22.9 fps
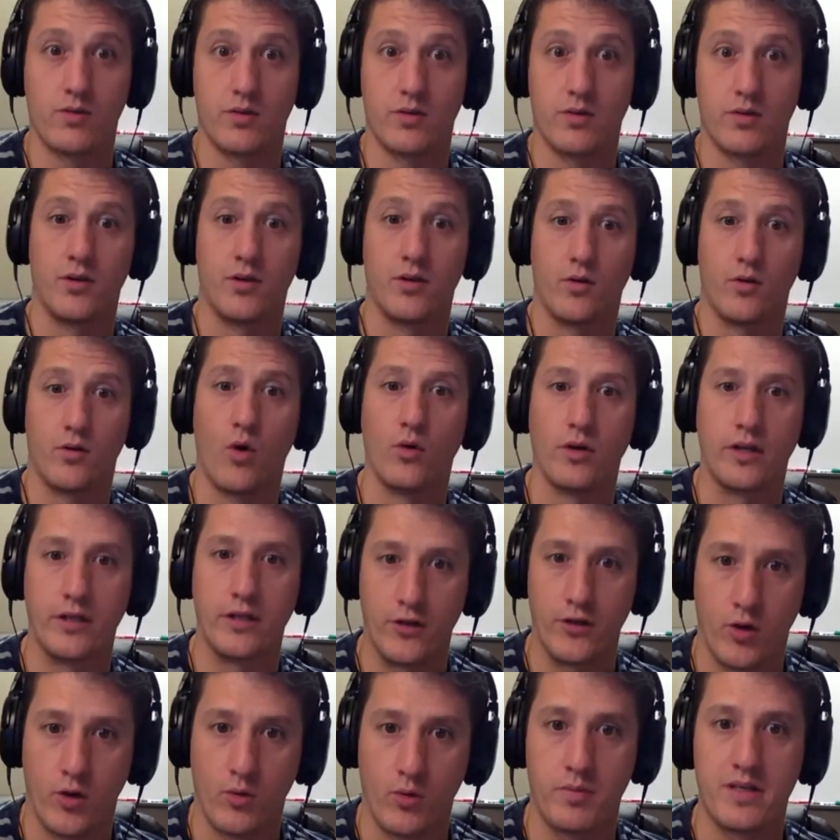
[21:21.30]
owning
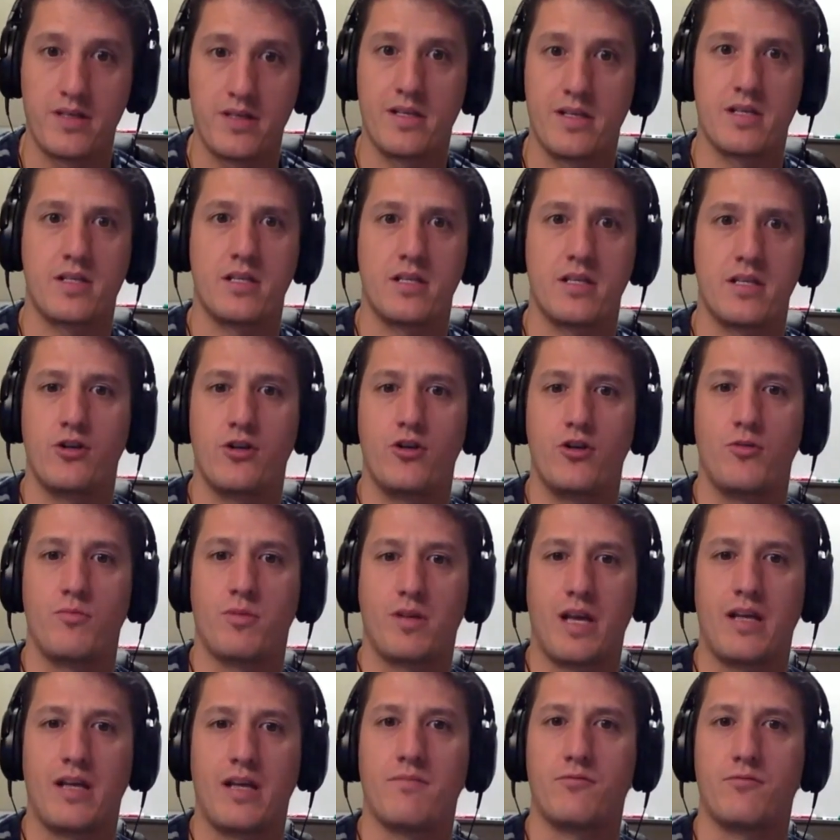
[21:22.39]
your own business and
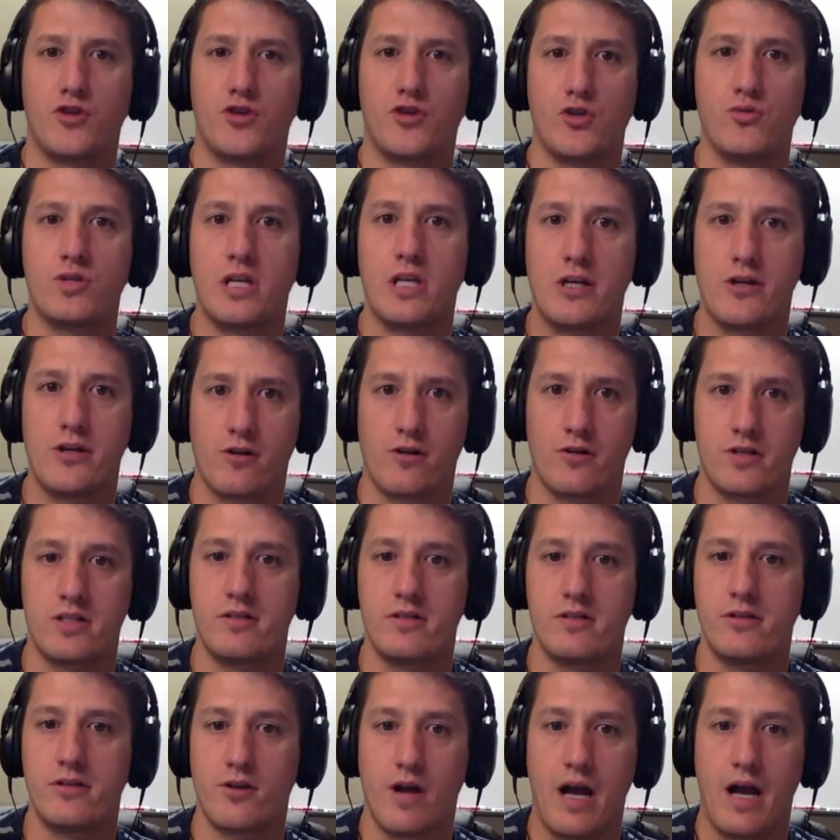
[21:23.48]
kind of choosing
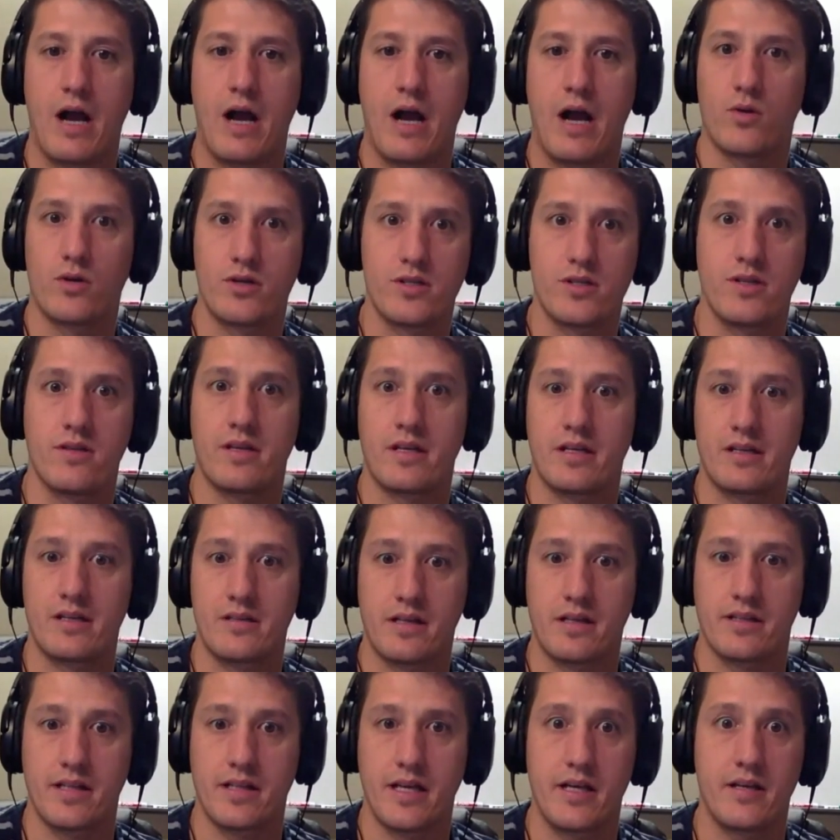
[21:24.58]
your hours and things
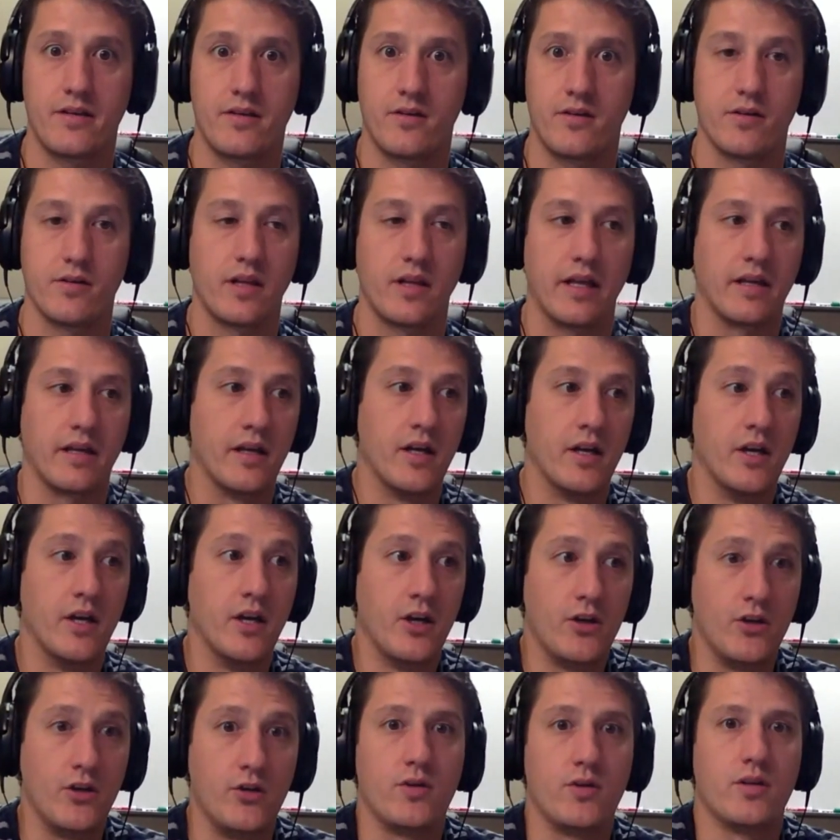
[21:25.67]
like that. Like
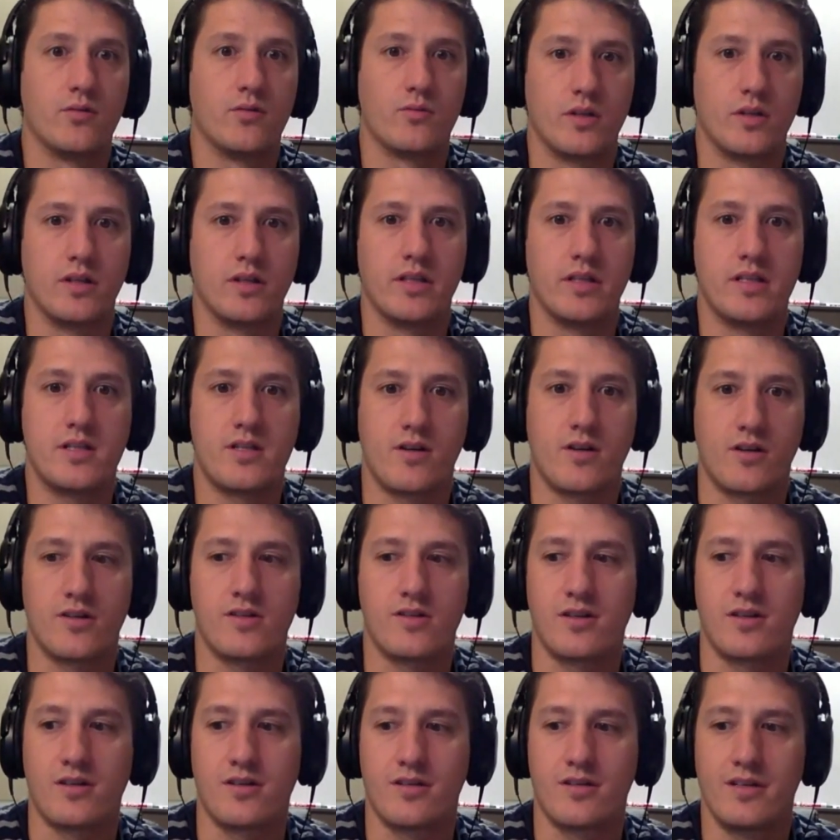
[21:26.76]
you can really start
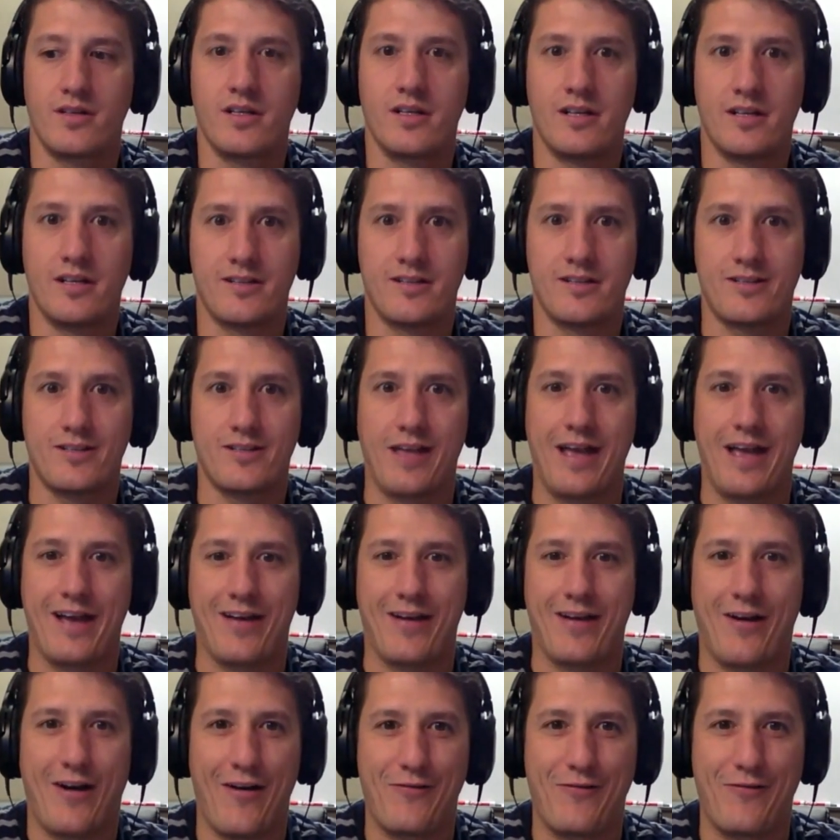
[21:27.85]
to
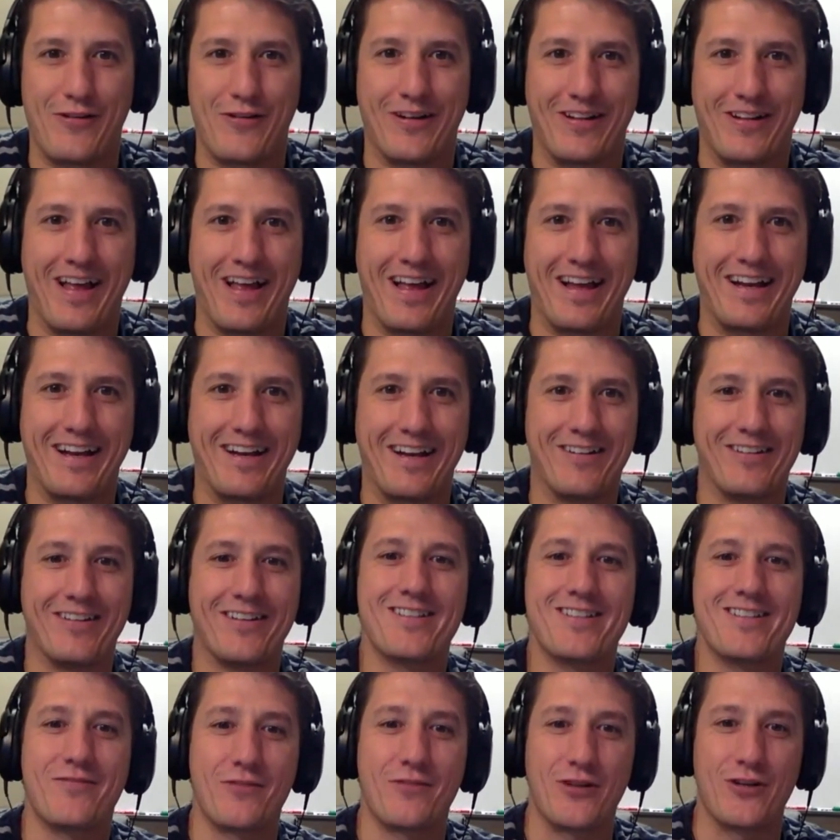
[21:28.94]
slack off in a lot of
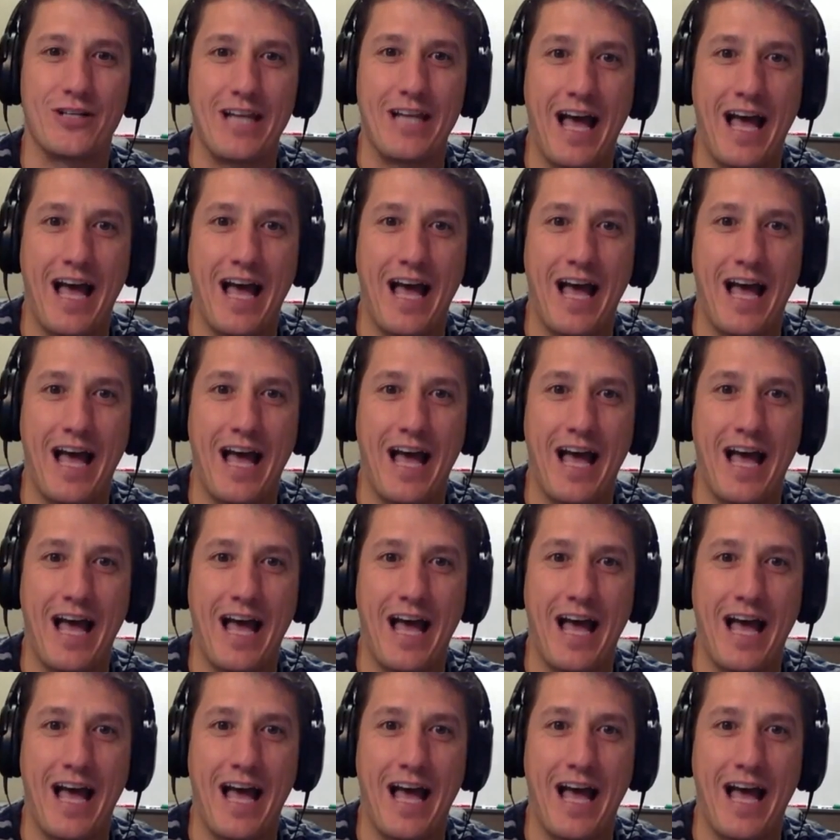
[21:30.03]
areas if you're